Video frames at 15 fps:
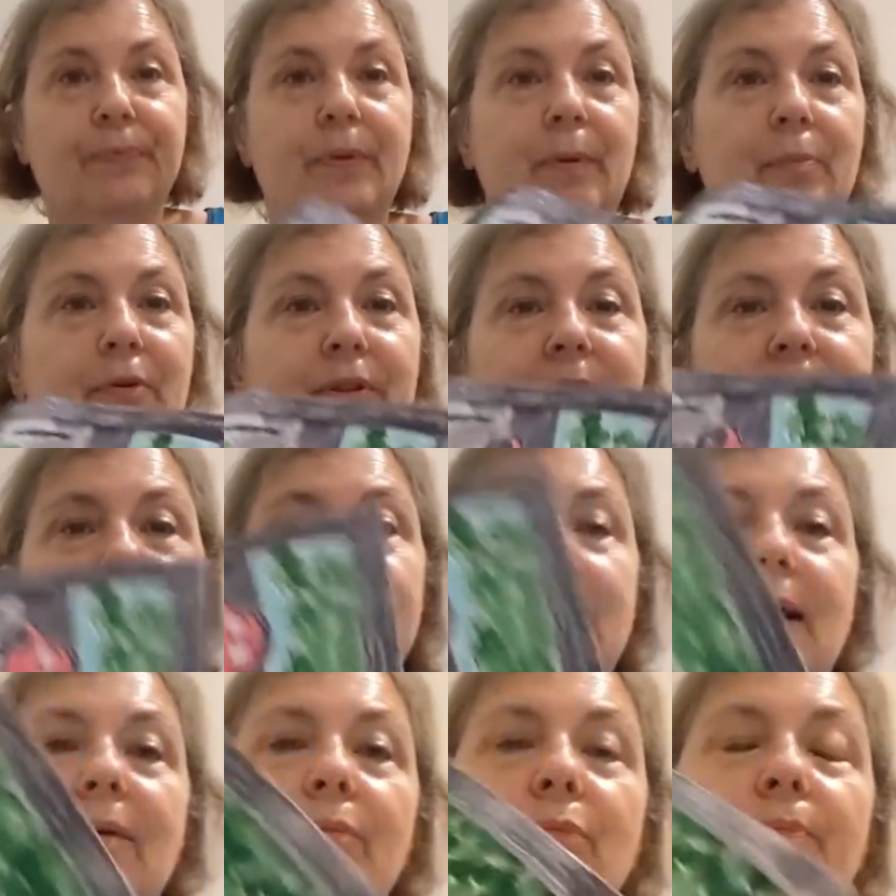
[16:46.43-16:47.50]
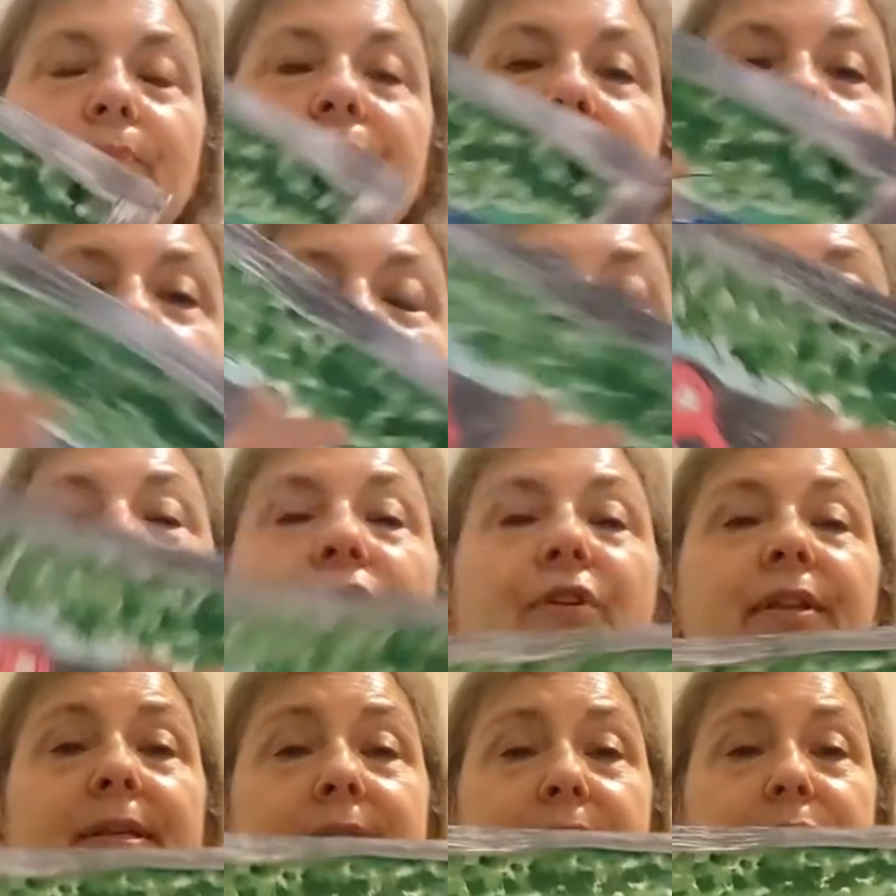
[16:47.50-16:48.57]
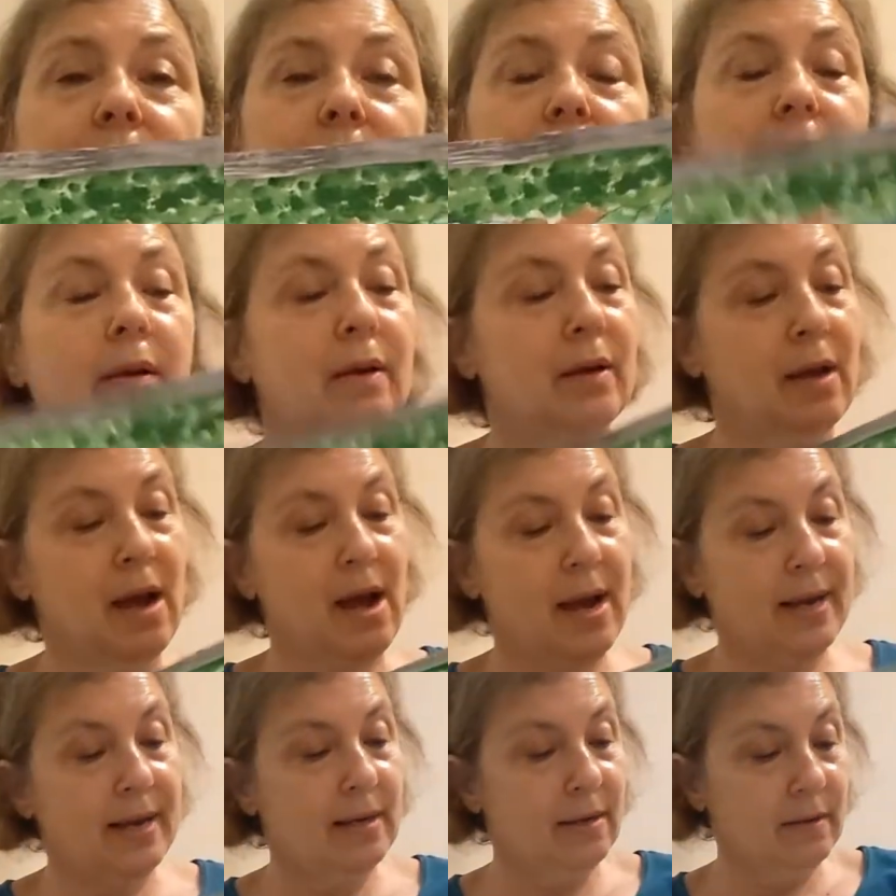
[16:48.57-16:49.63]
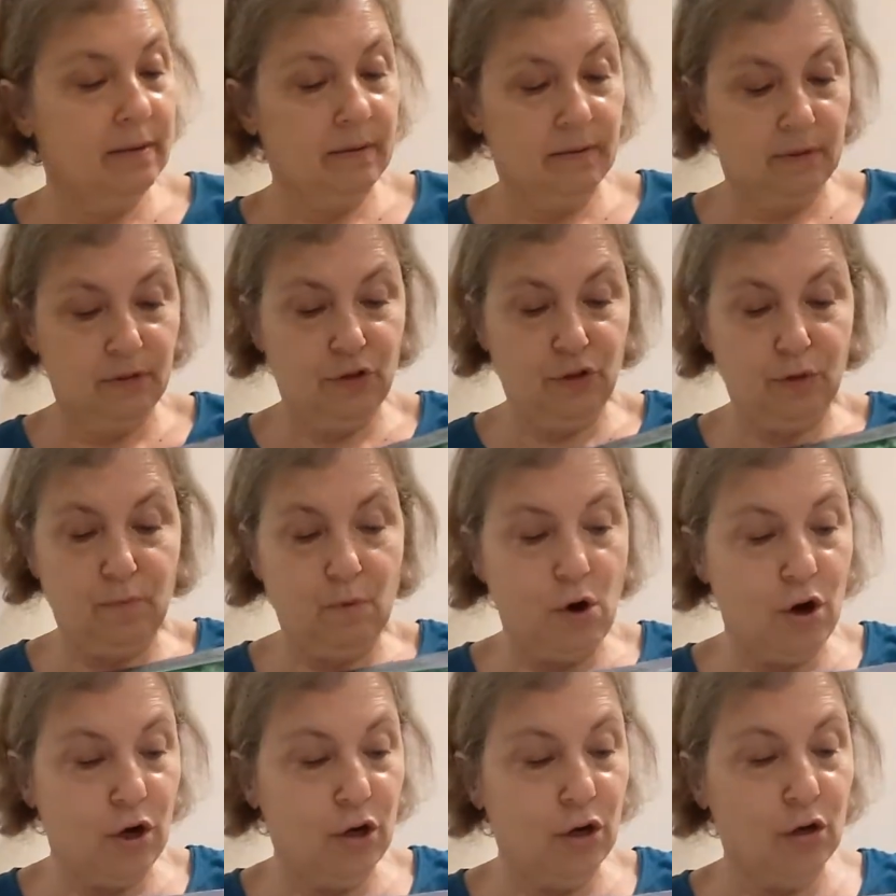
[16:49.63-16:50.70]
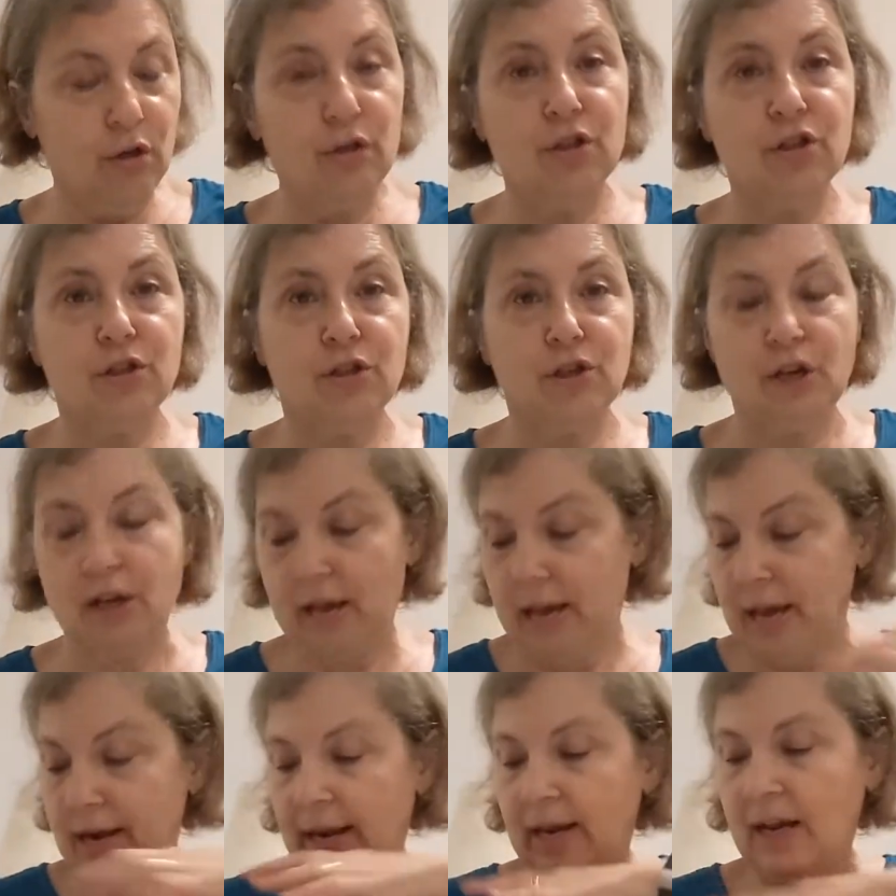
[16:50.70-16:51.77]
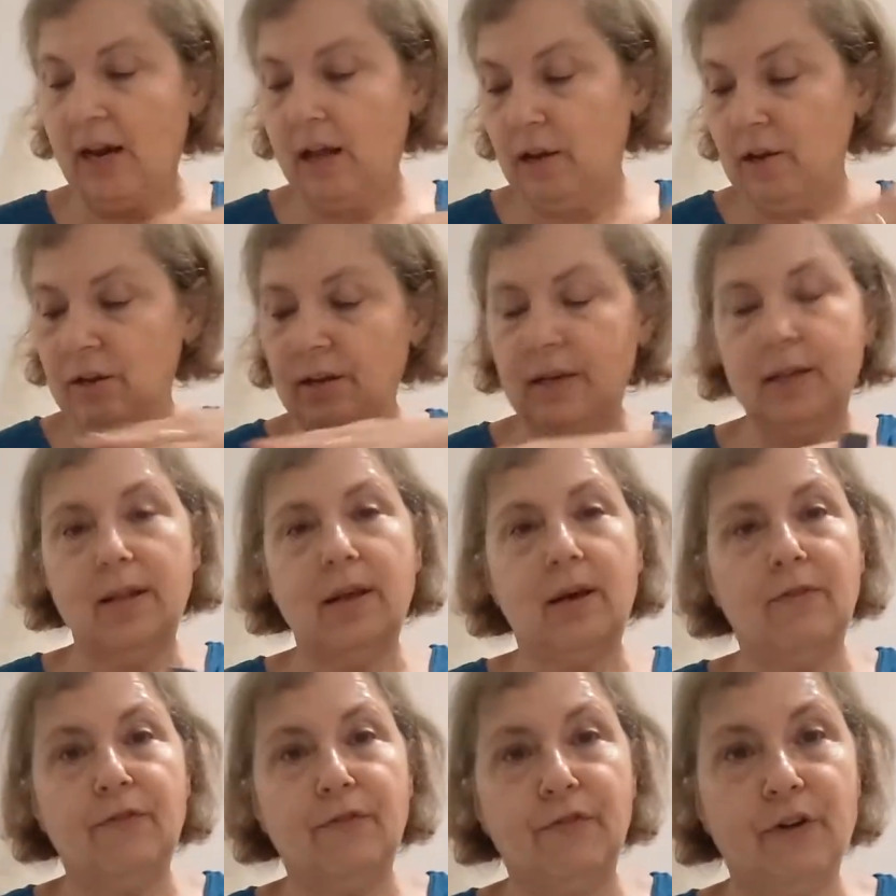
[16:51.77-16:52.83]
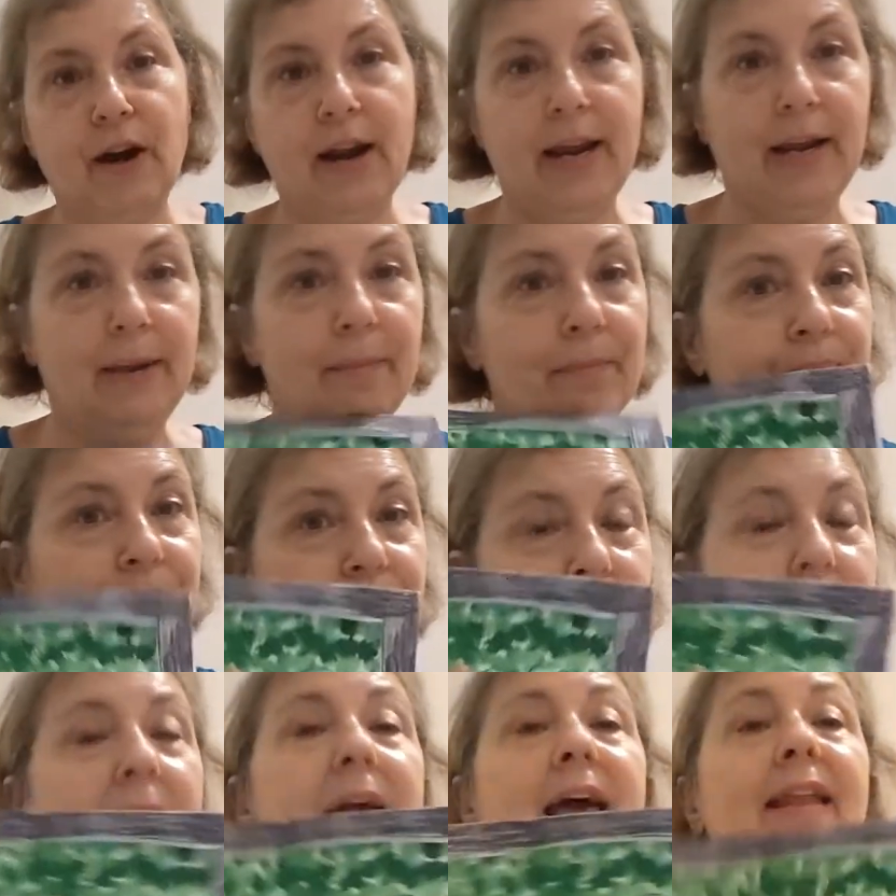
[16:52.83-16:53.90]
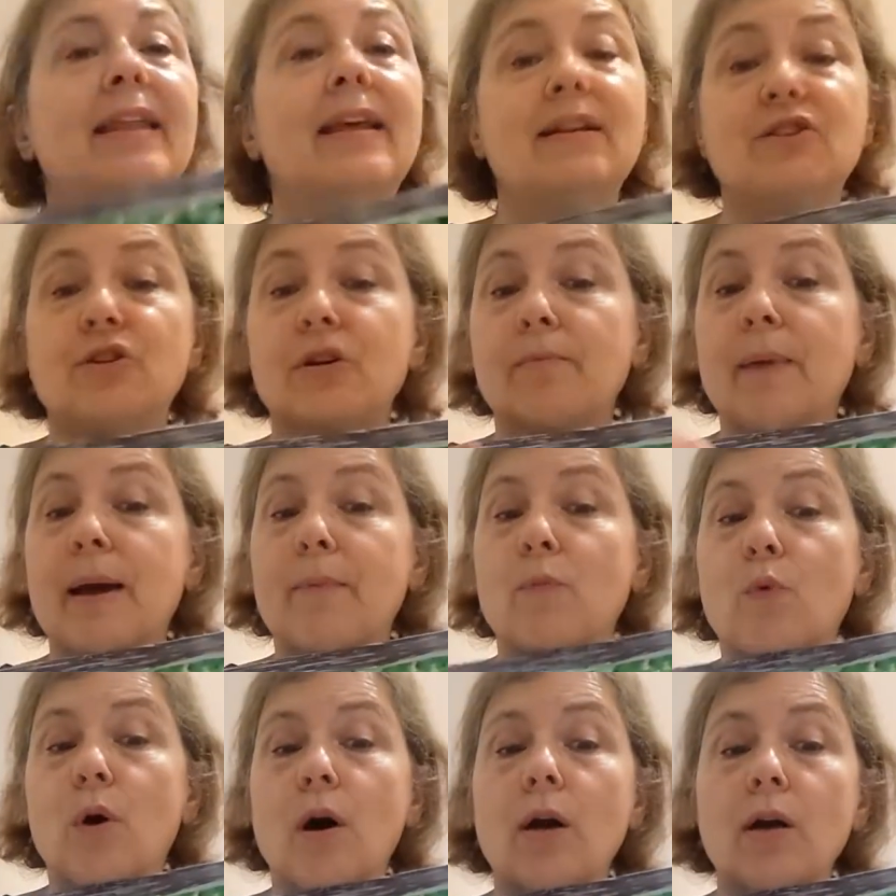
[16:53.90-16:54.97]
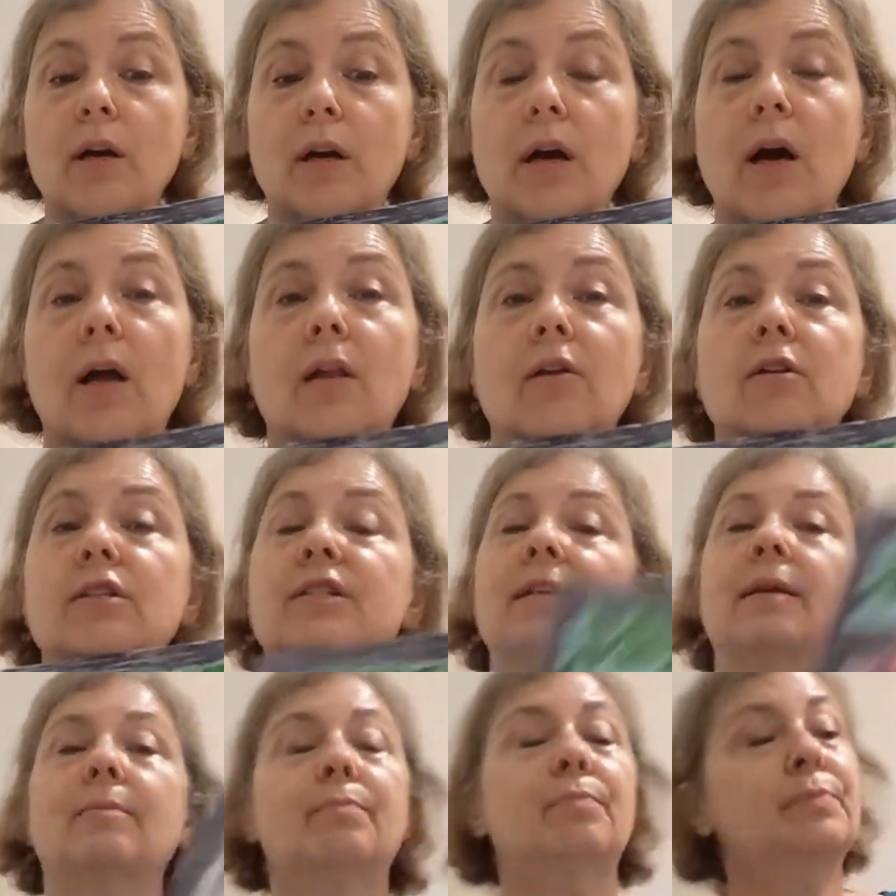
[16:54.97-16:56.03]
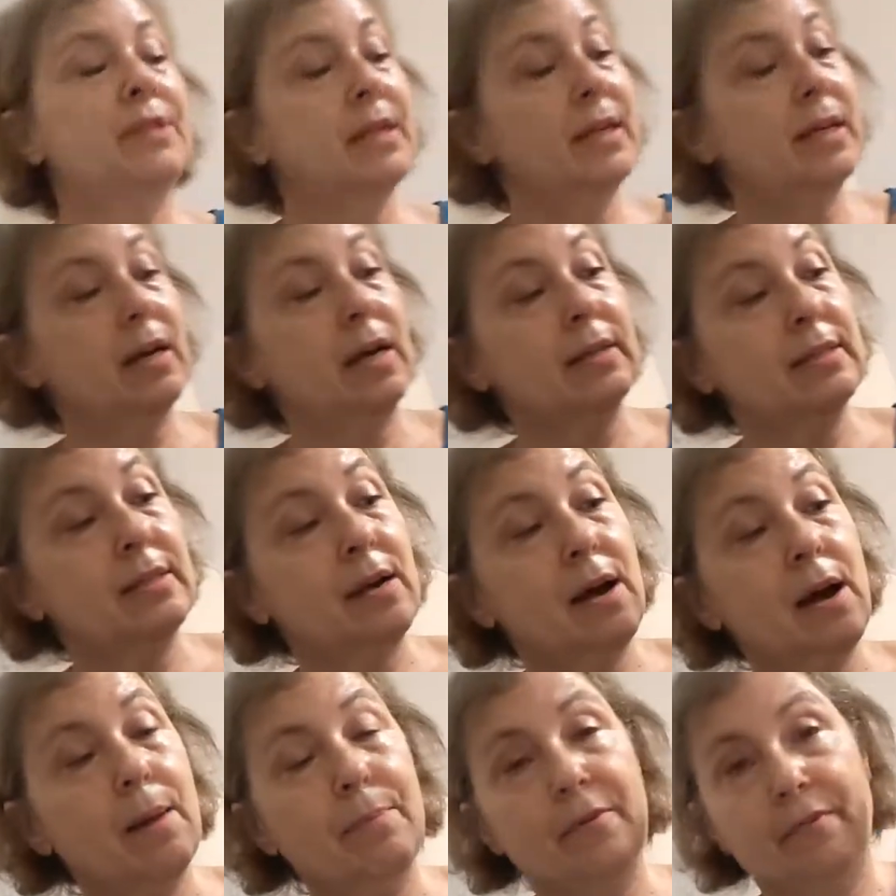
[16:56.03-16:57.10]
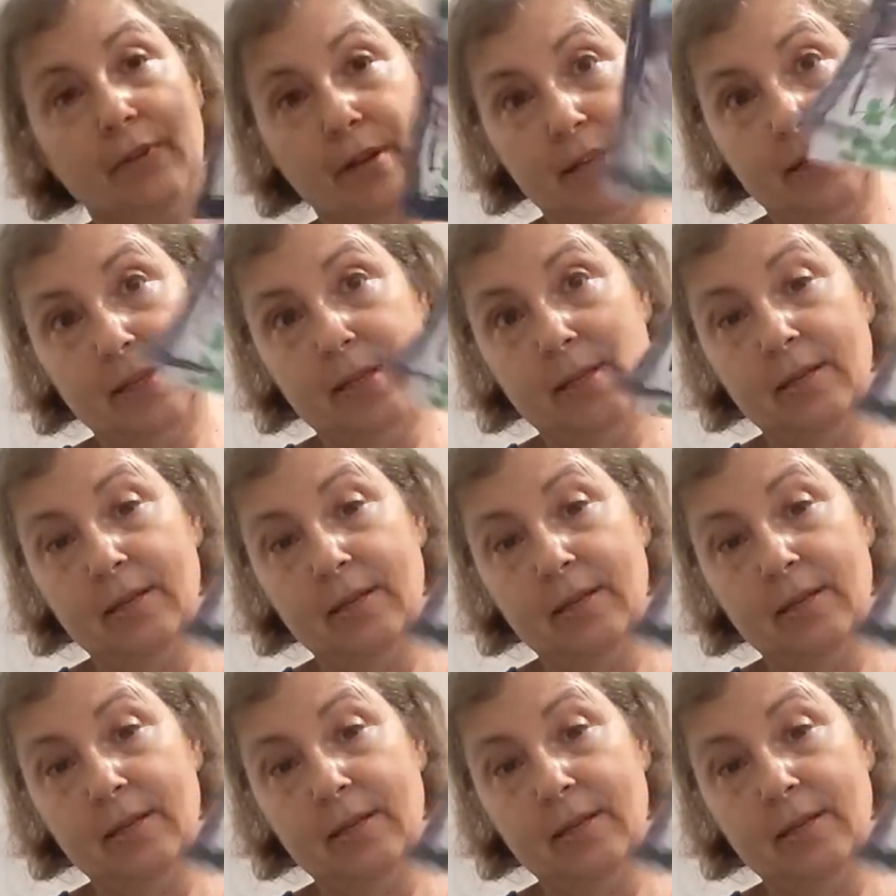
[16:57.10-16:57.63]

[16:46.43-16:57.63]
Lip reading: let me put this down. For this one, I took markers and I colored in the frame and then took my watercolors and did it on top of it.